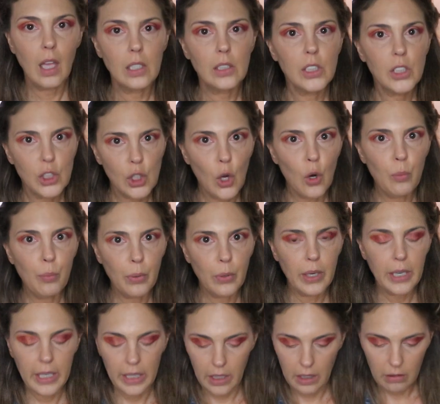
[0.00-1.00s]
So
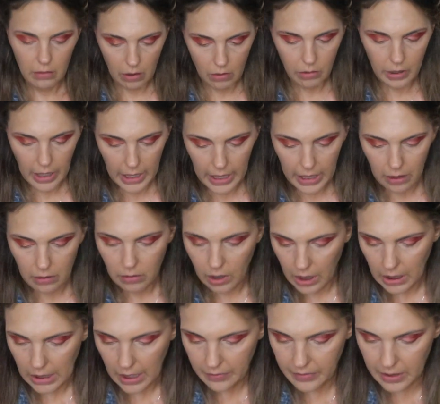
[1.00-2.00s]
pretty. Okay,
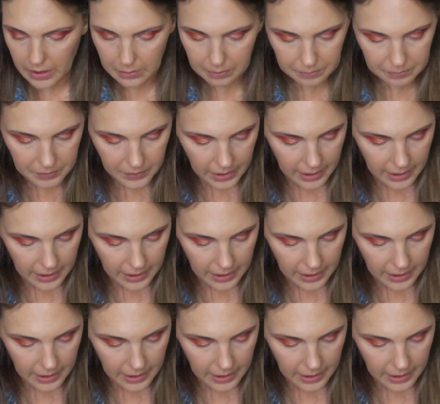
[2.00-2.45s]
I love it.